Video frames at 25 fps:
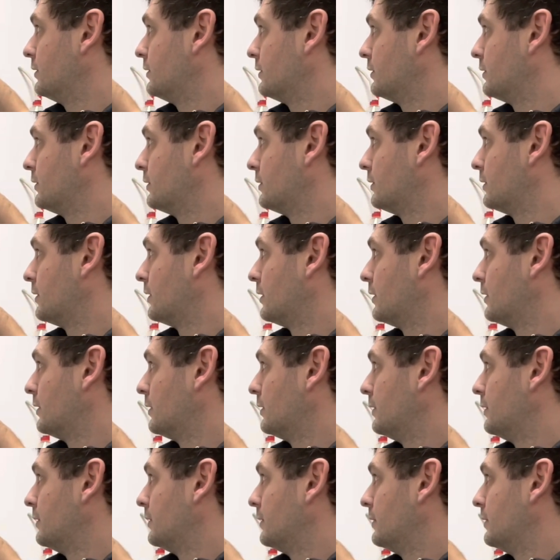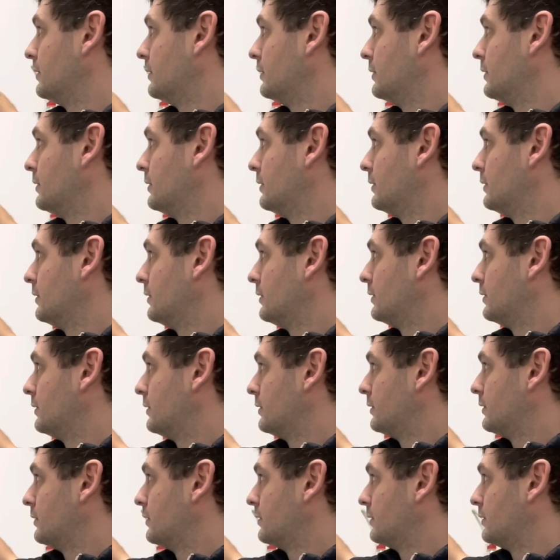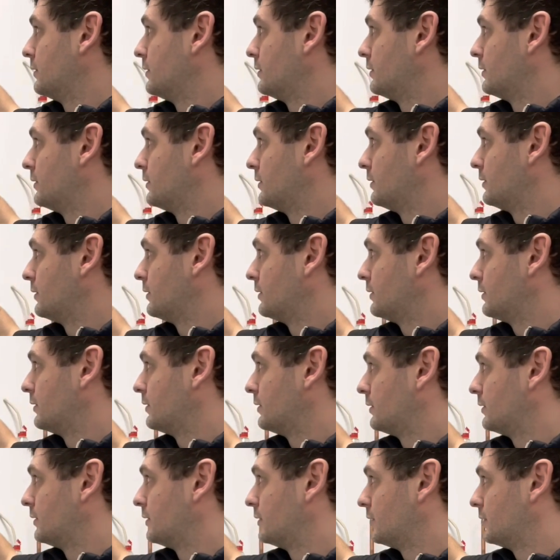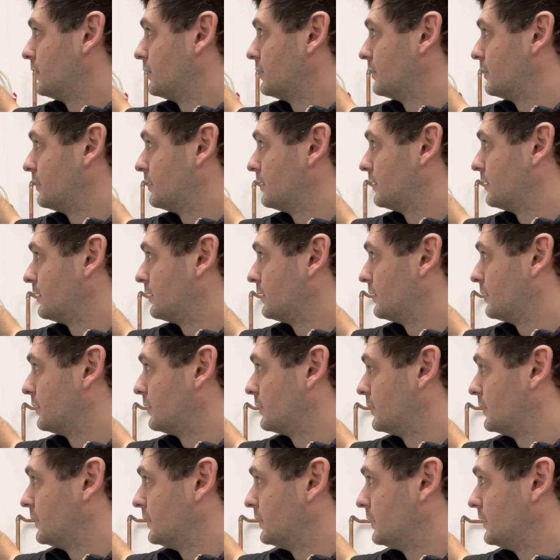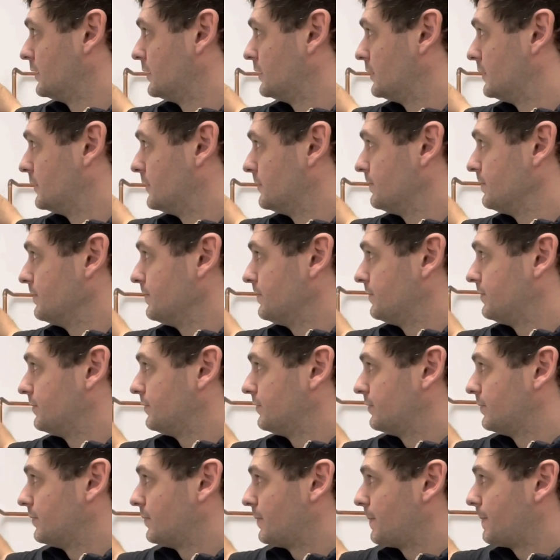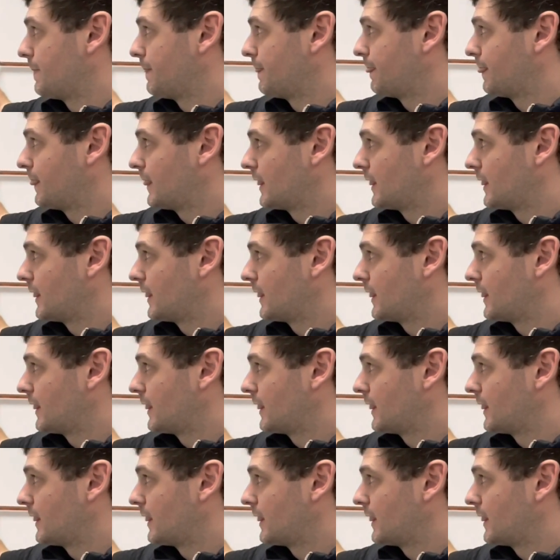(no one is talking)